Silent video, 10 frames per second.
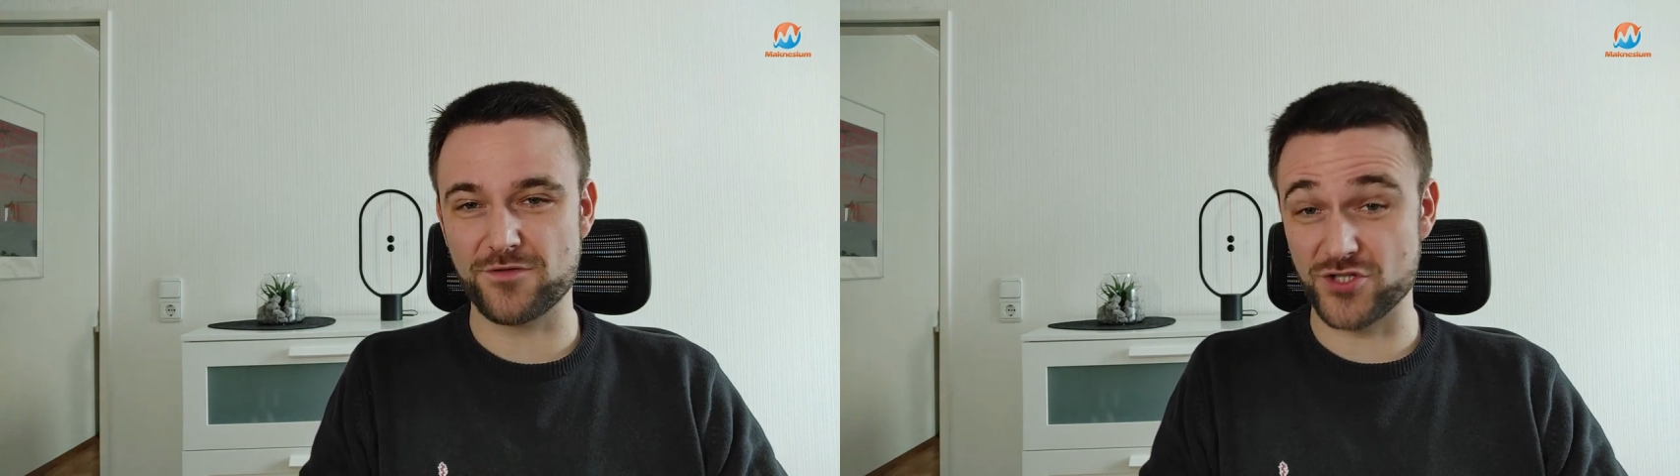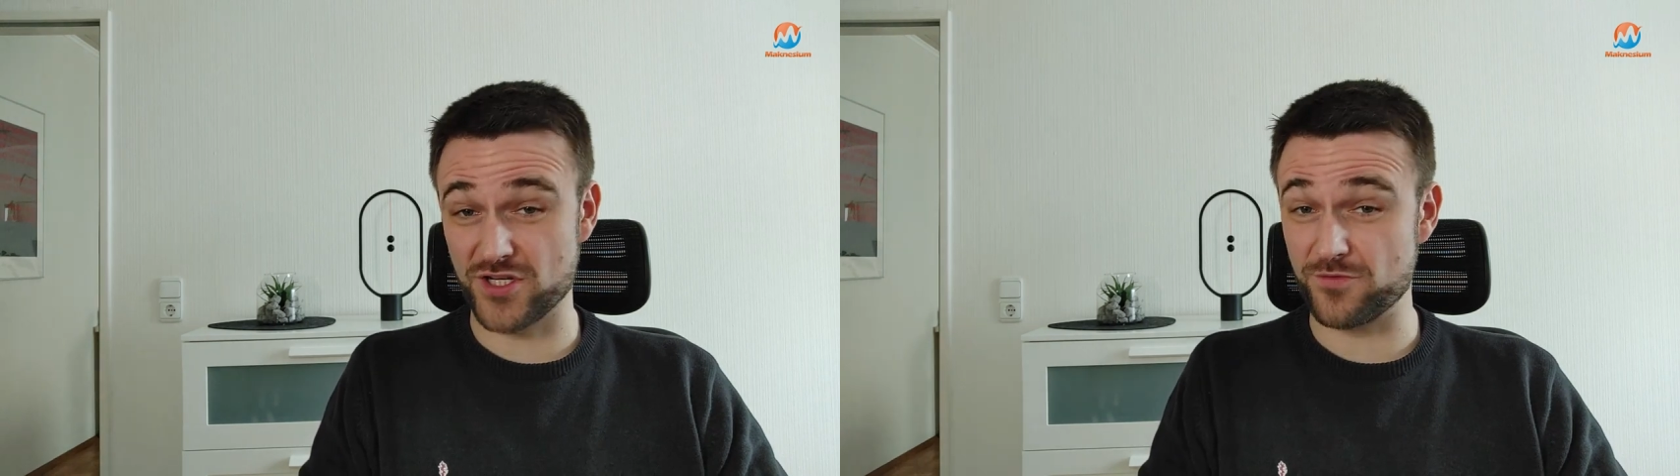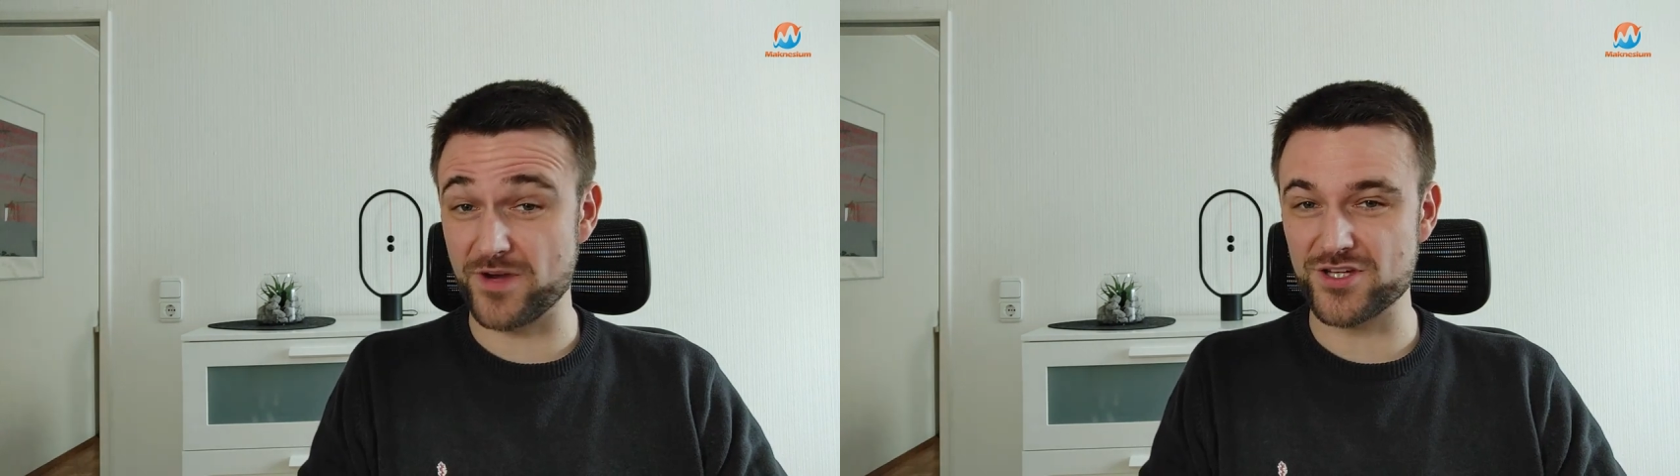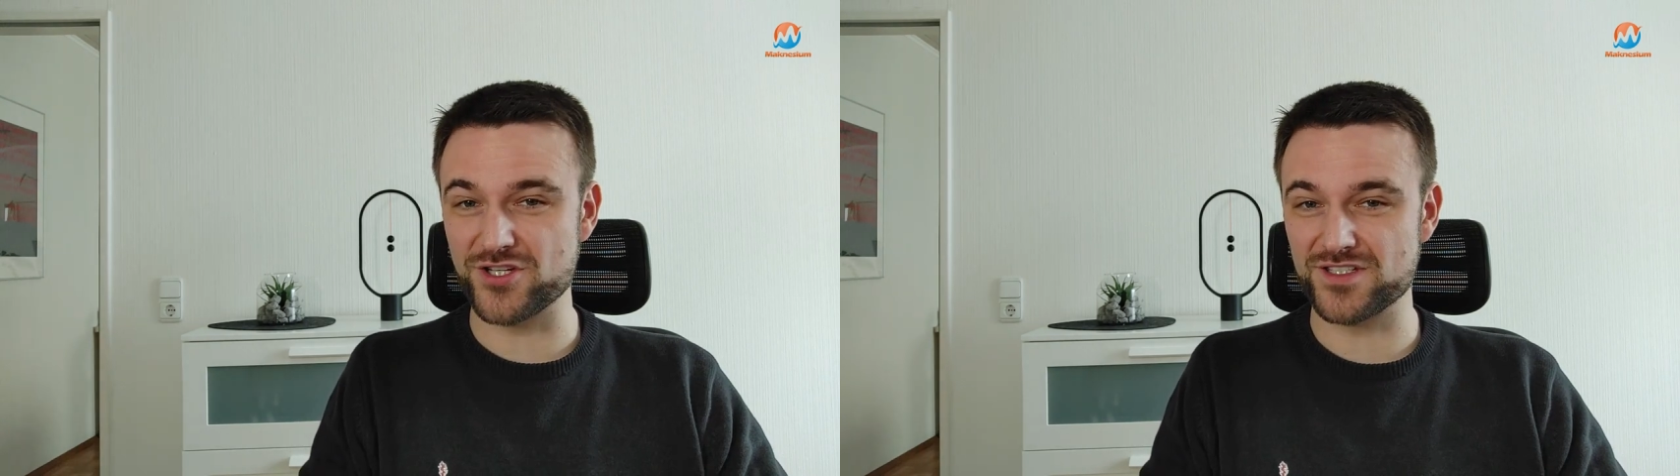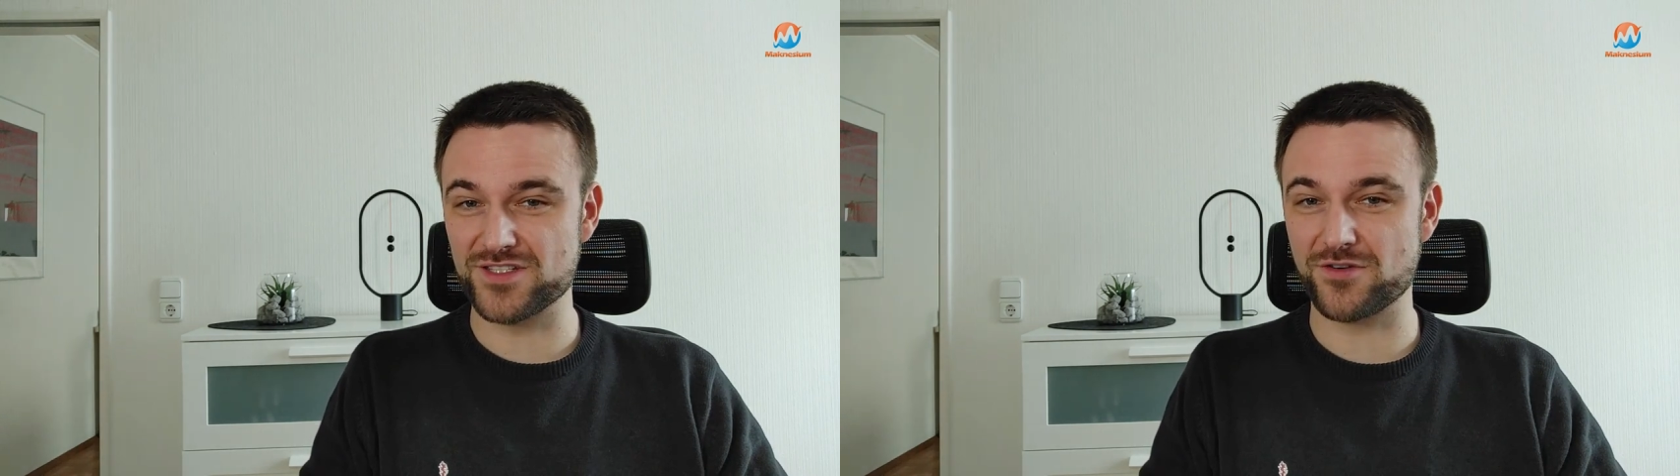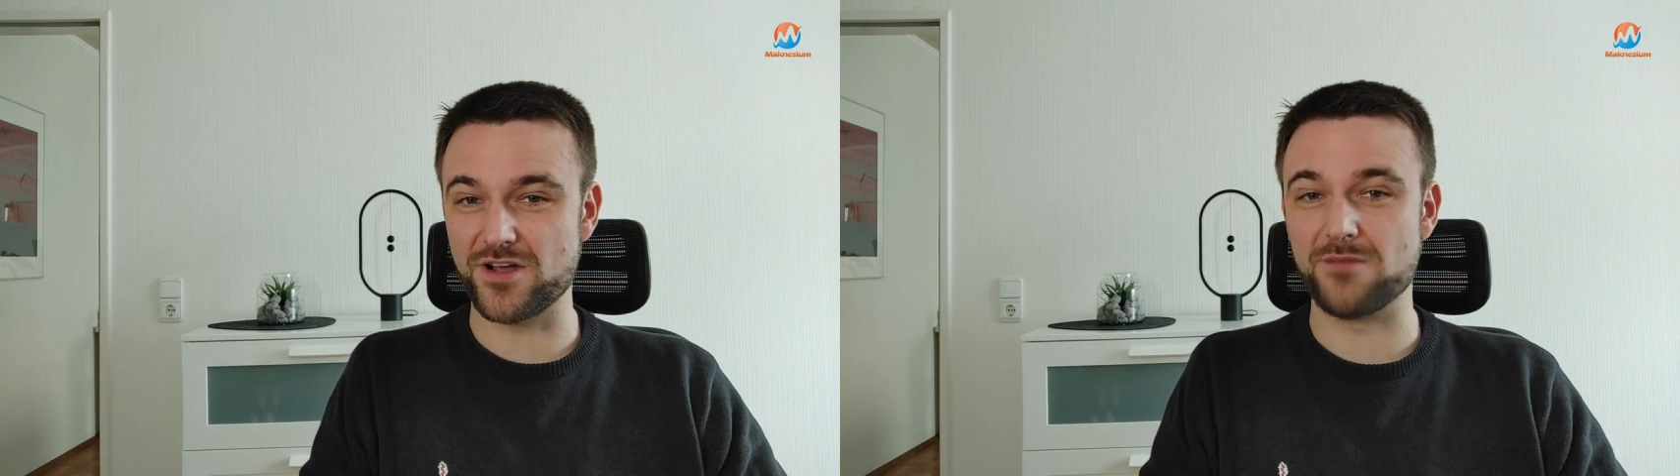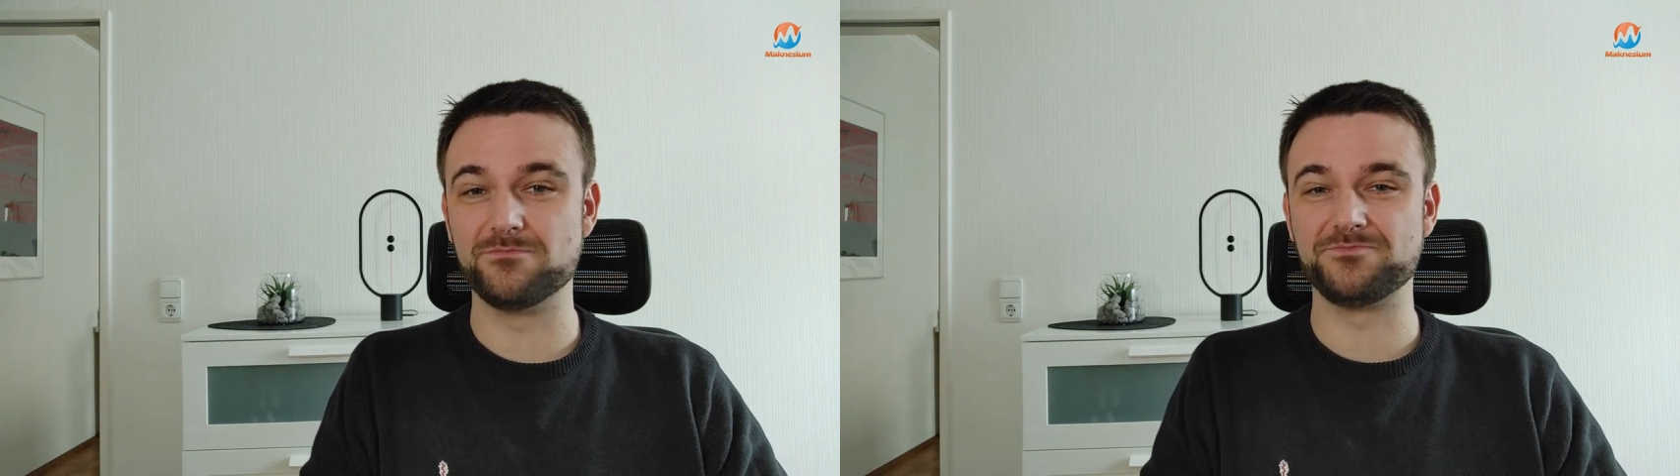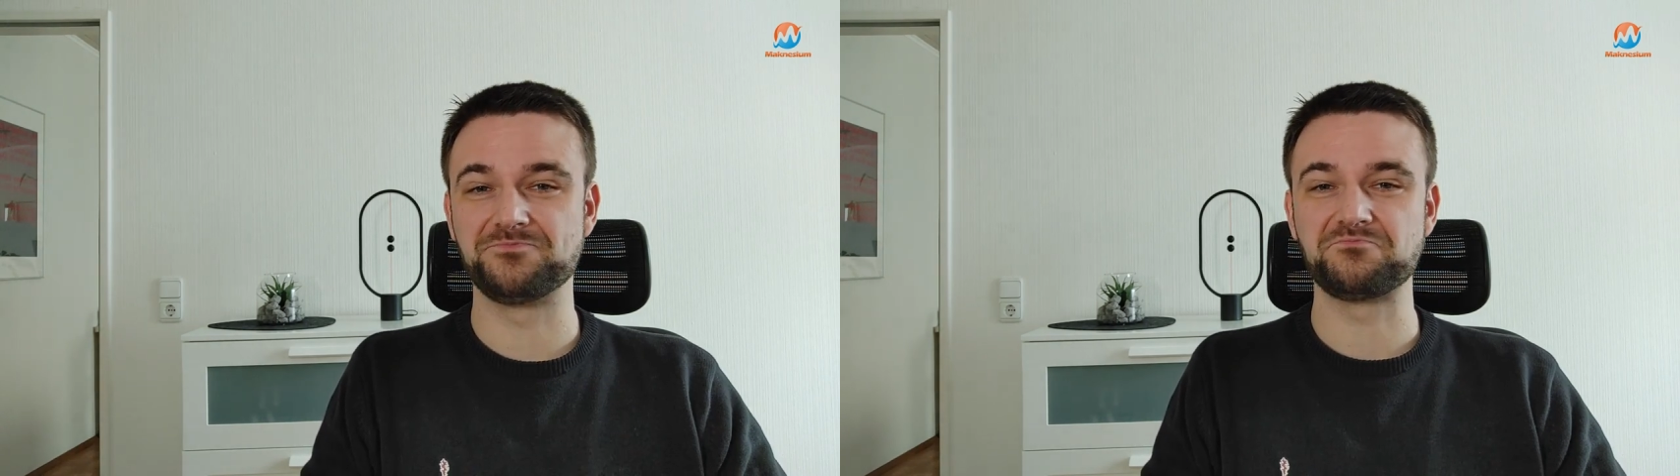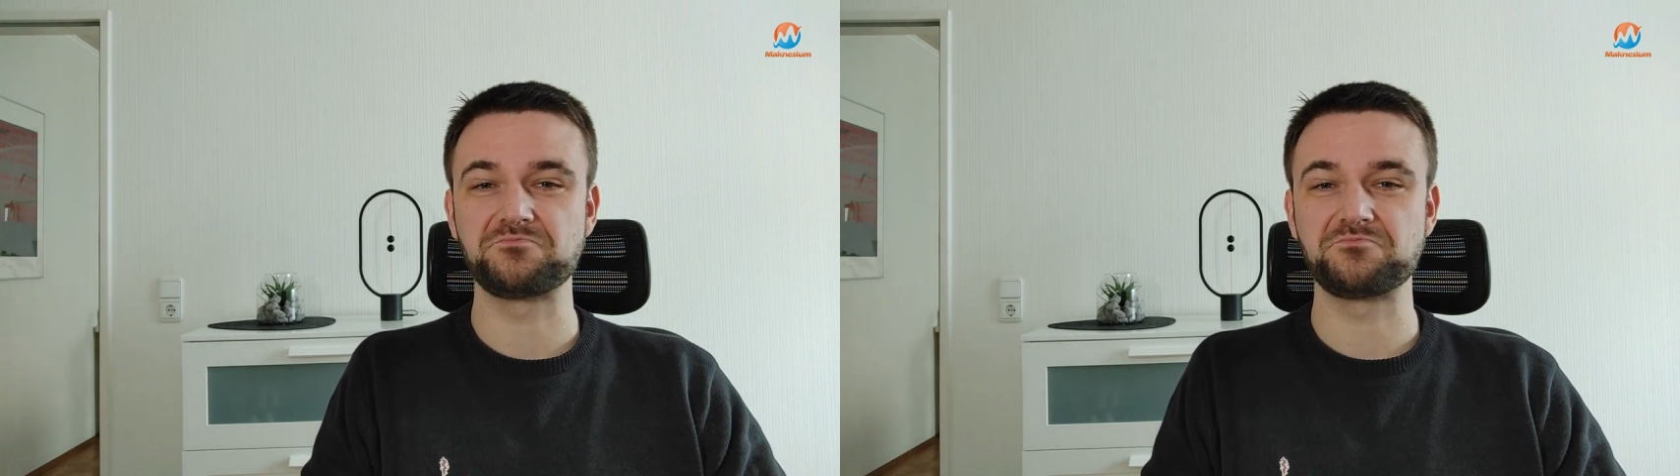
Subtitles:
for generations to come.